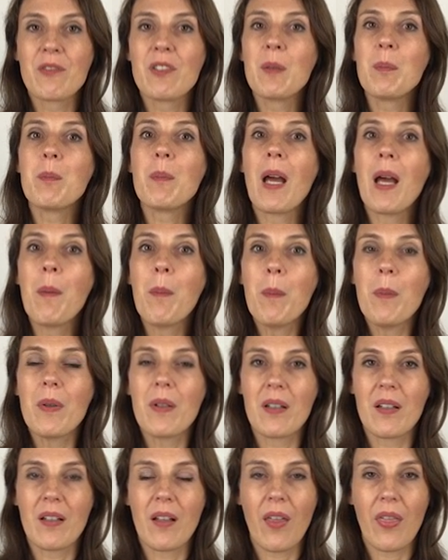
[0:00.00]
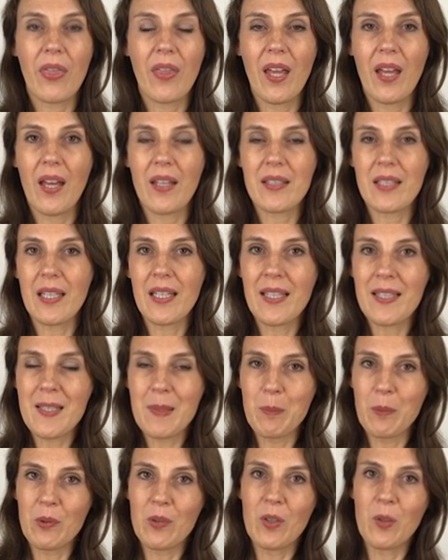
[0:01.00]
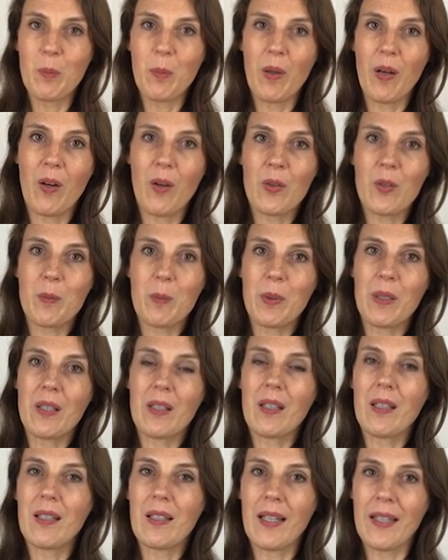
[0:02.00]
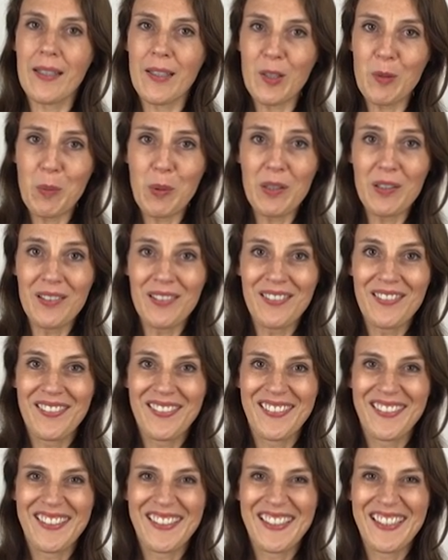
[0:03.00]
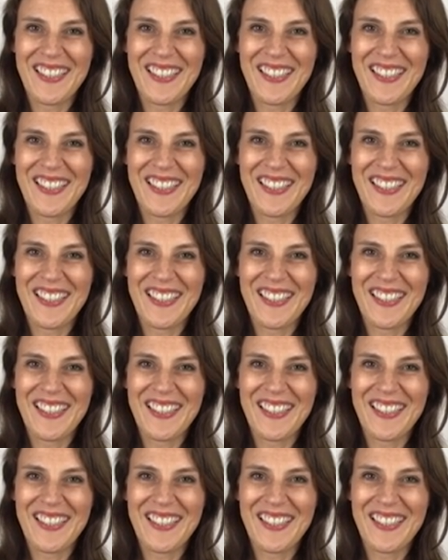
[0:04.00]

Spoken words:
Remember that it's more about being likable